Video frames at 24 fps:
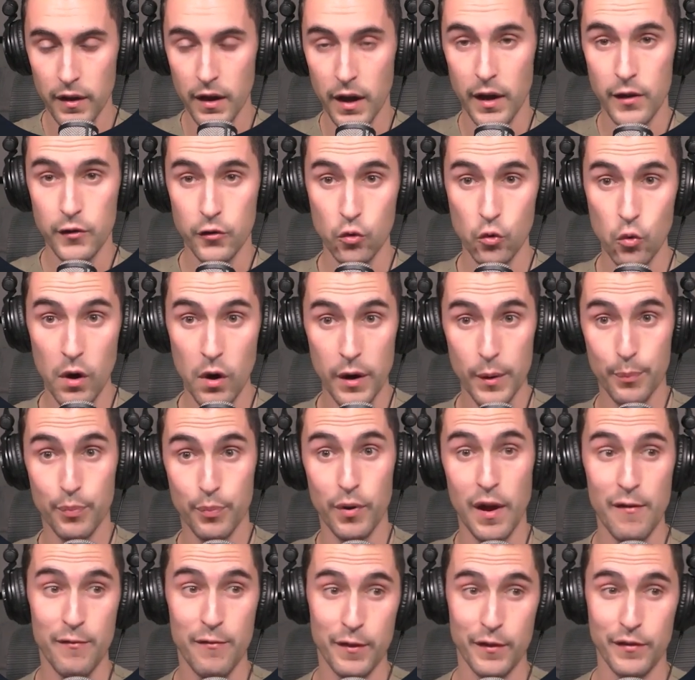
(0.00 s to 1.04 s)
I do want to
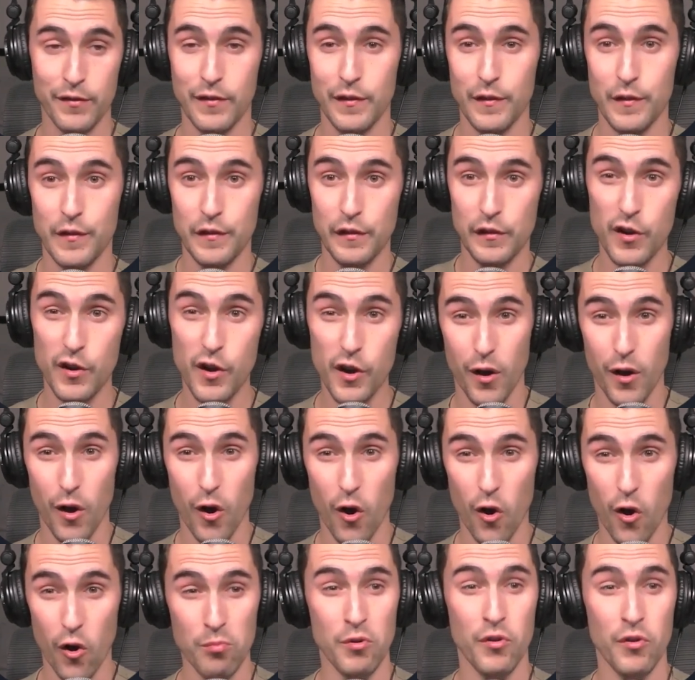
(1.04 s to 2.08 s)
preface, this took
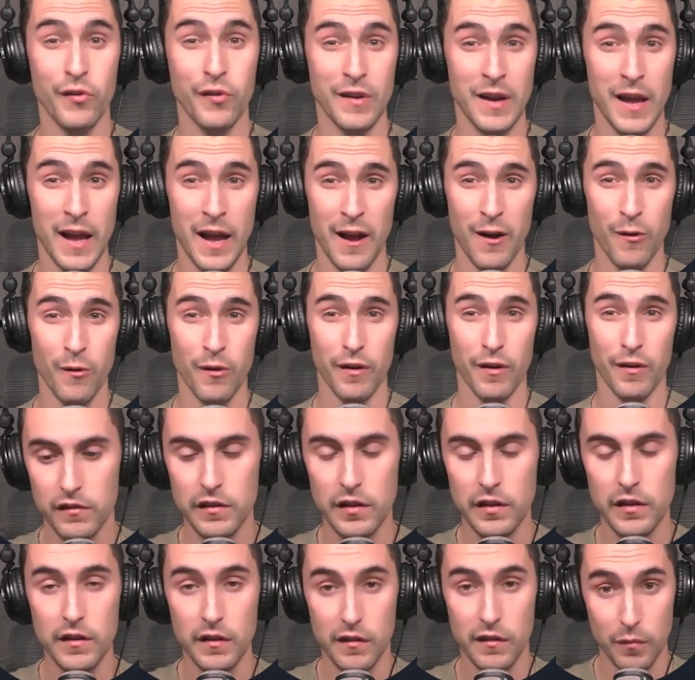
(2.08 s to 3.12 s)
almost an hour
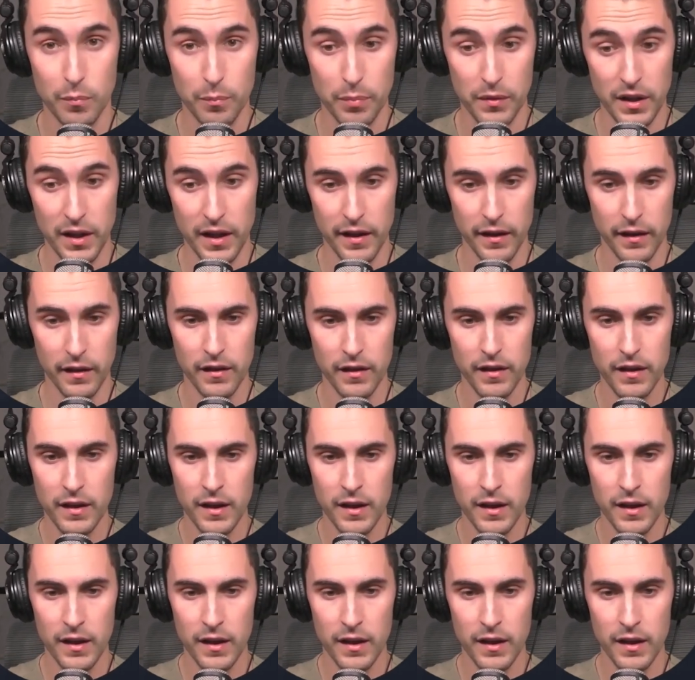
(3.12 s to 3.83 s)
to display.